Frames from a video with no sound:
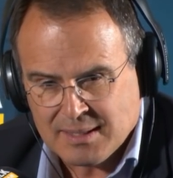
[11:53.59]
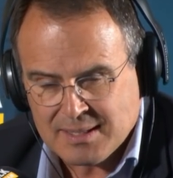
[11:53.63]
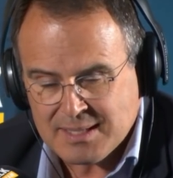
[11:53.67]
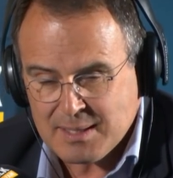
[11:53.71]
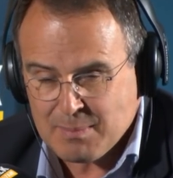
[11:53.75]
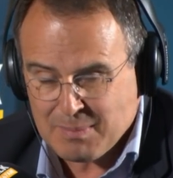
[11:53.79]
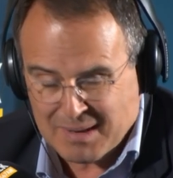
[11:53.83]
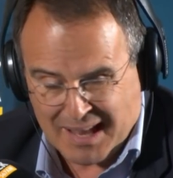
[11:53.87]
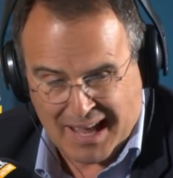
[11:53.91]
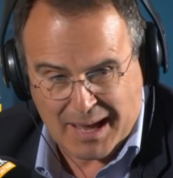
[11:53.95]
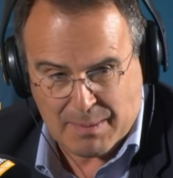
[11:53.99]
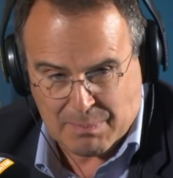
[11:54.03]

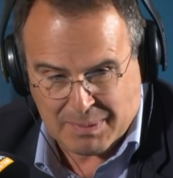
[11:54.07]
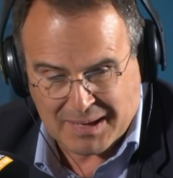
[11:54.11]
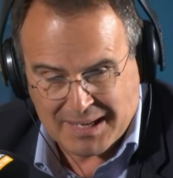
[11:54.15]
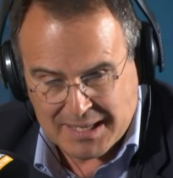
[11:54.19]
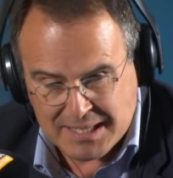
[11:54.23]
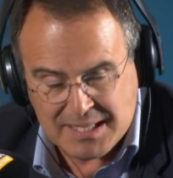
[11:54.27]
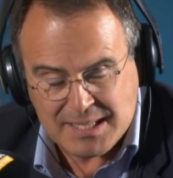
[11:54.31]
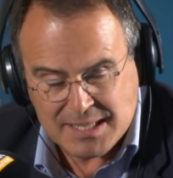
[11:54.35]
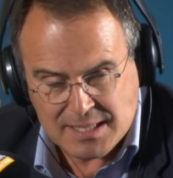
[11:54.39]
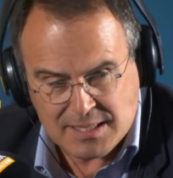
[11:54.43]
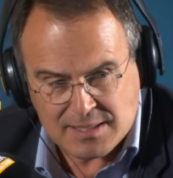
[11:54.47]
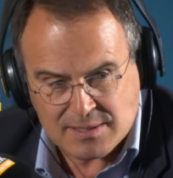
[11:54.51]
Some
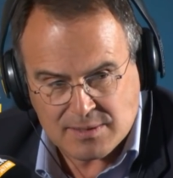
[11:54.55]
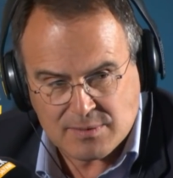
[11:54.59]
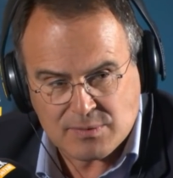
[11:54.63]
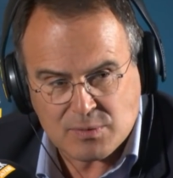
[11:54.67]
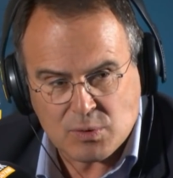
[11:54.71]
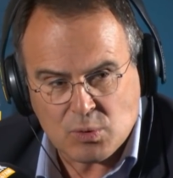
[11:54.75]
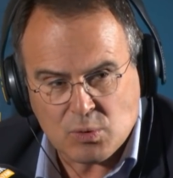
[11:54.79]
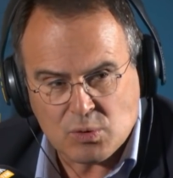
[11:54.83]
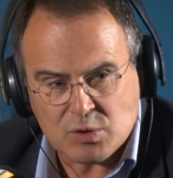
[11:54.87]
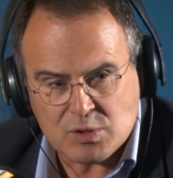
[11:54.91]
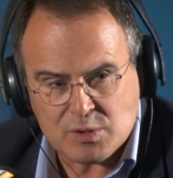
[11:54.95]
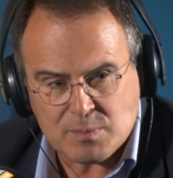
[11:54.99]
liabilities,
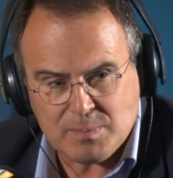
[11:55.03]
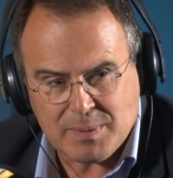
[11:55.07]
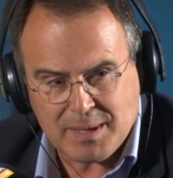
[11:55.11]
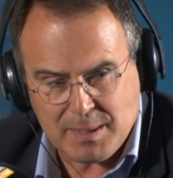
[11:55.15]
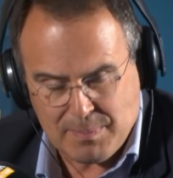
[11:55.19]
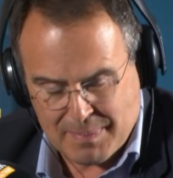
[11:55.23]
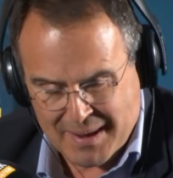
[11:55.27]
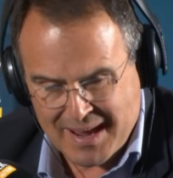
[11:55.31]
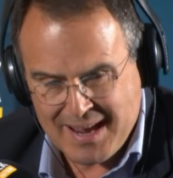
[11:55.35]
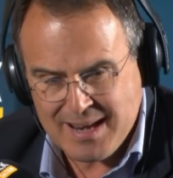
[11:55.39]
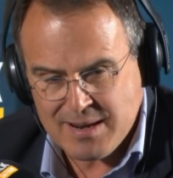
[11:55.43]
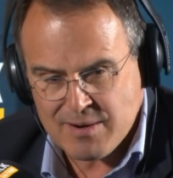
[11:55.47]
of course,
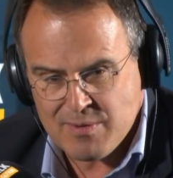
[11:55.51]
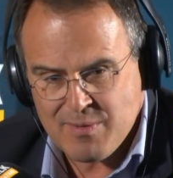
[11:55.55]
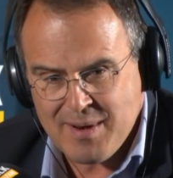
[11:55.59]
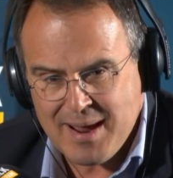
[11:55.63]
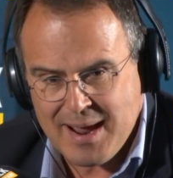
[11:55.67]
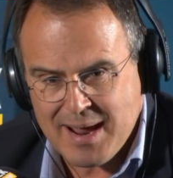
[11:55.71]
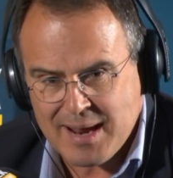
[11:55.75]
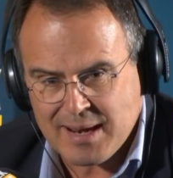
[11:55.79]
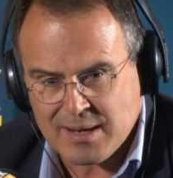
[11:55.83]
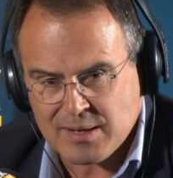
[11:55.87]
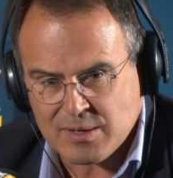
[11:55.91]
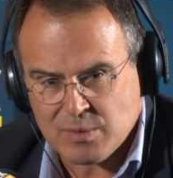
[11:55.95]
but he paid a
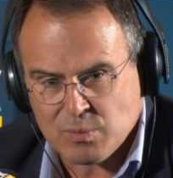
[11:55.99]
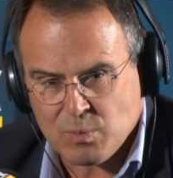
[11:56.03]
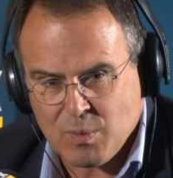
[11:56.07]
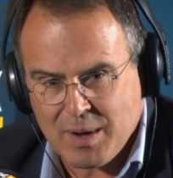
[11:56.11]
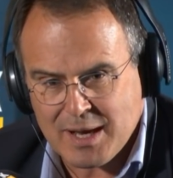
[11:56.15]
rand.